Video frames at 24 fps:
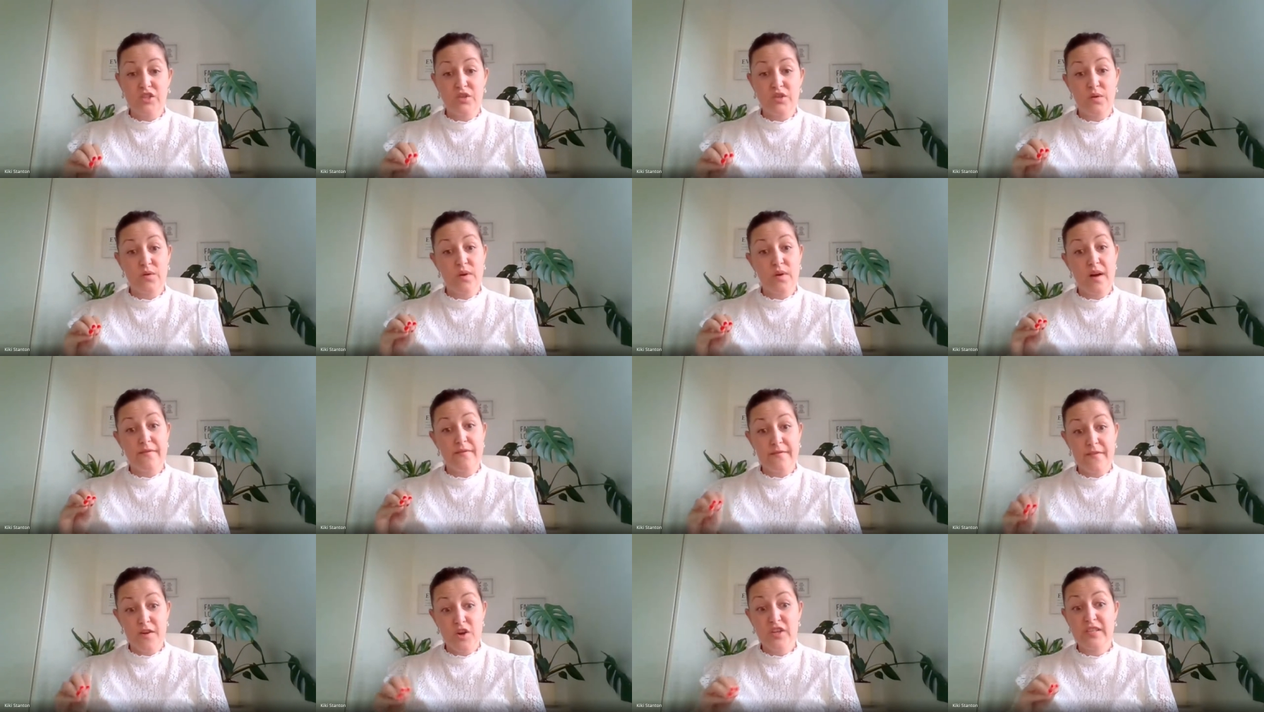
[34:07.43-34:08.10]
So
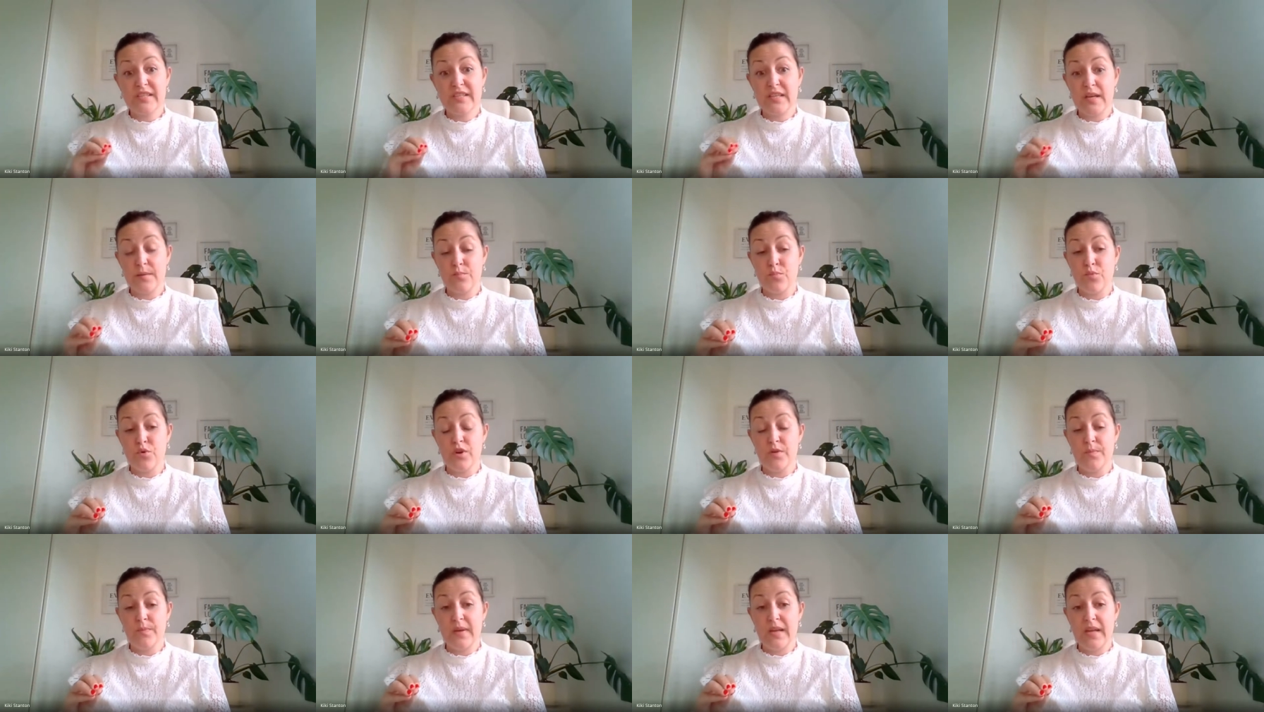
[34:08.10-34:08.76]
our first step
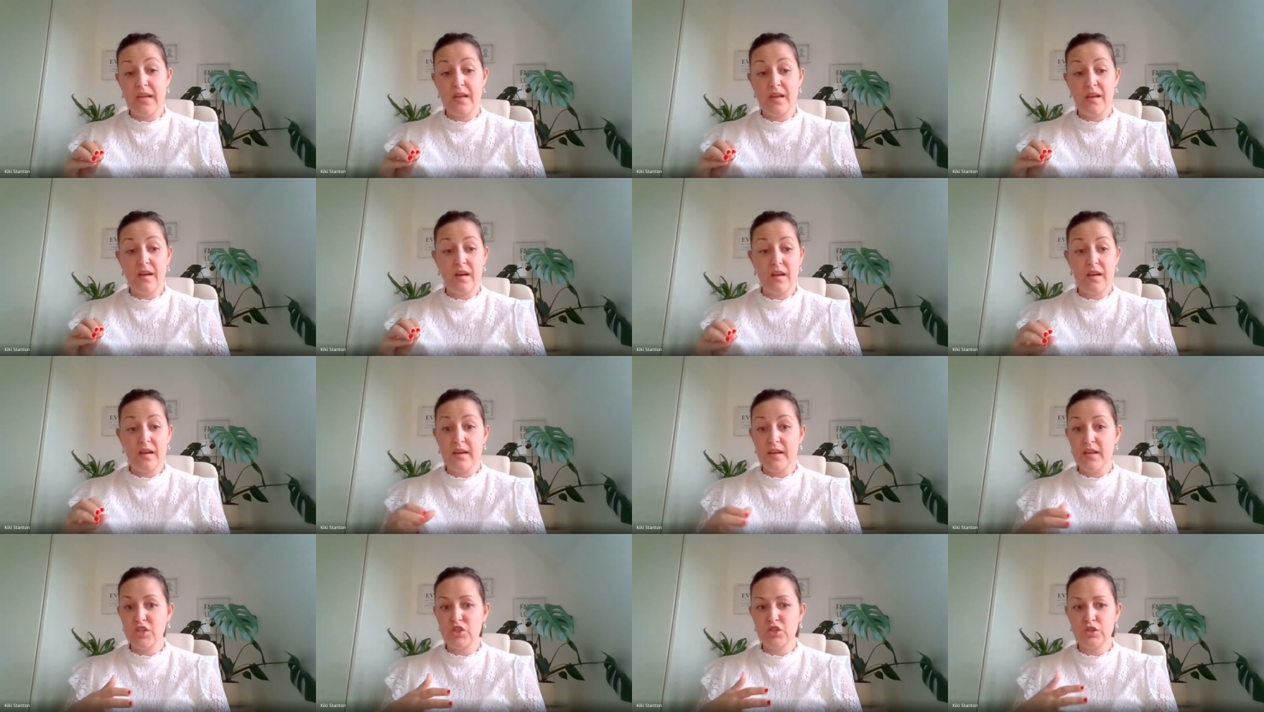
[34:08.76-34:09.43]
would be
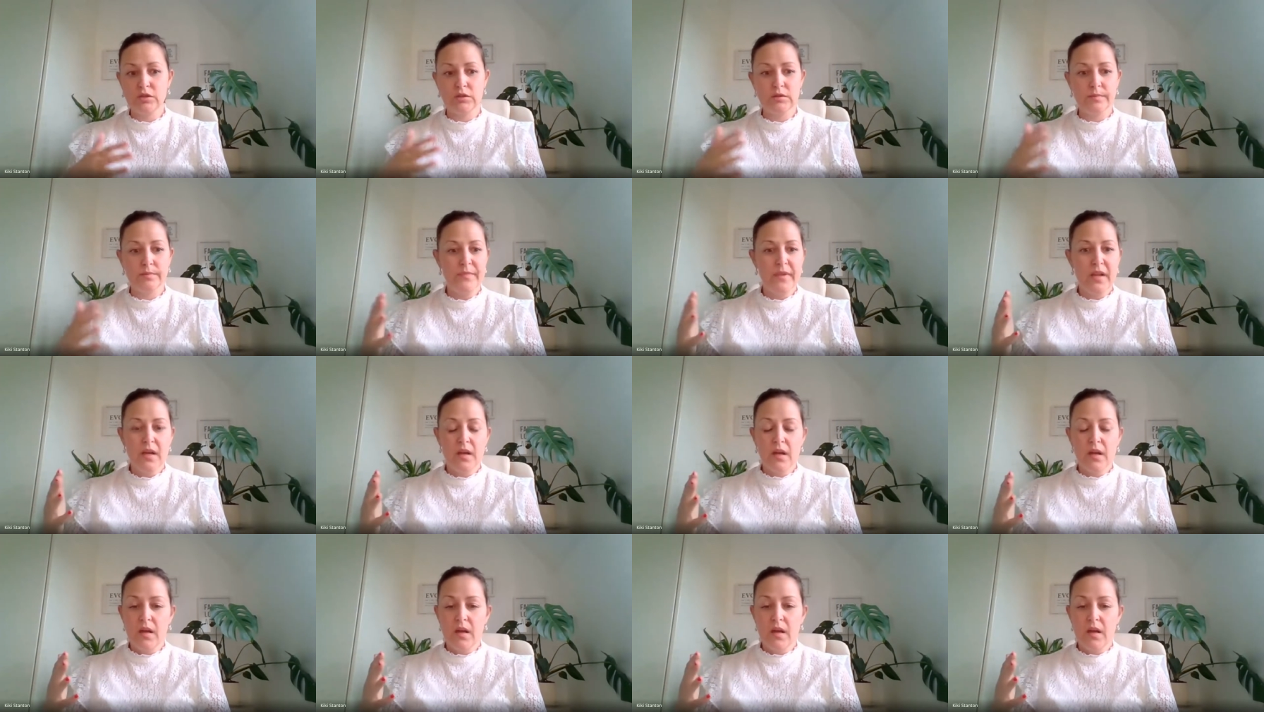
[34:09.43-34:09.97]
an initial